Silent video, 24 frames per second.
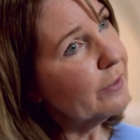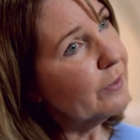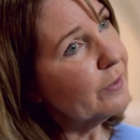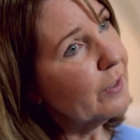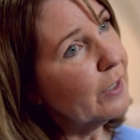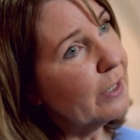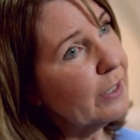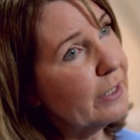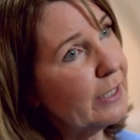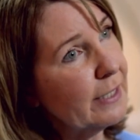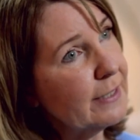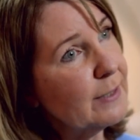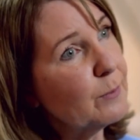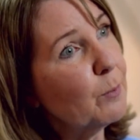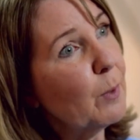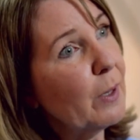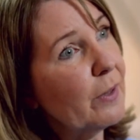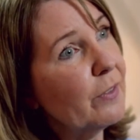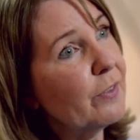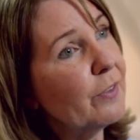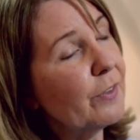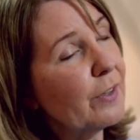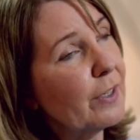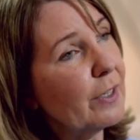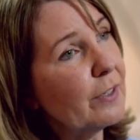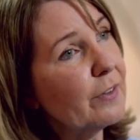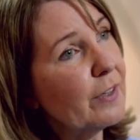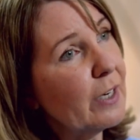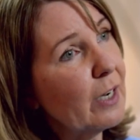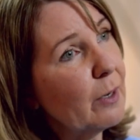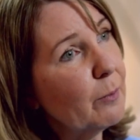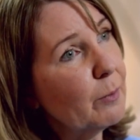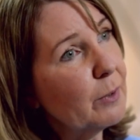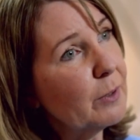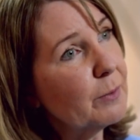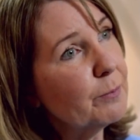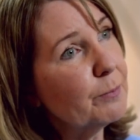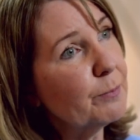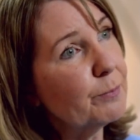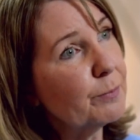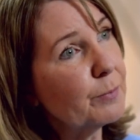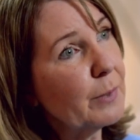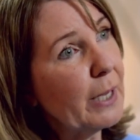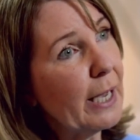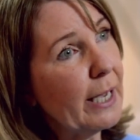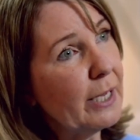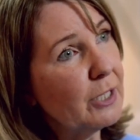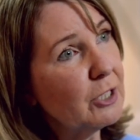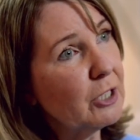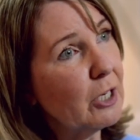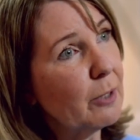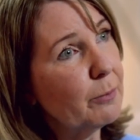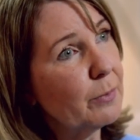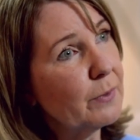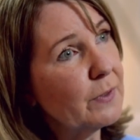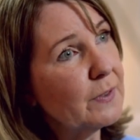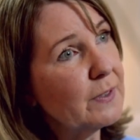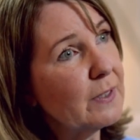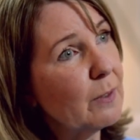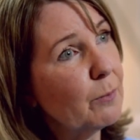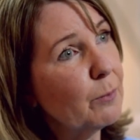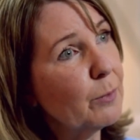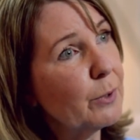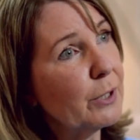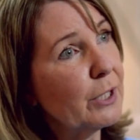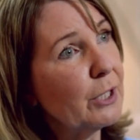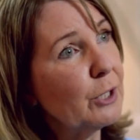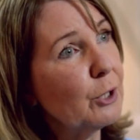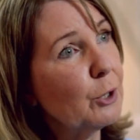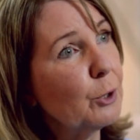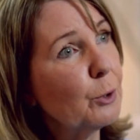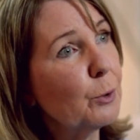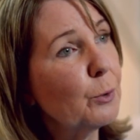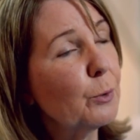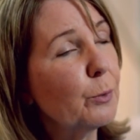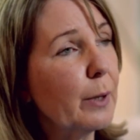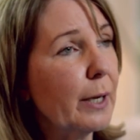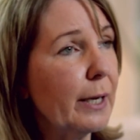at least one thing that I would catch up with somebody new,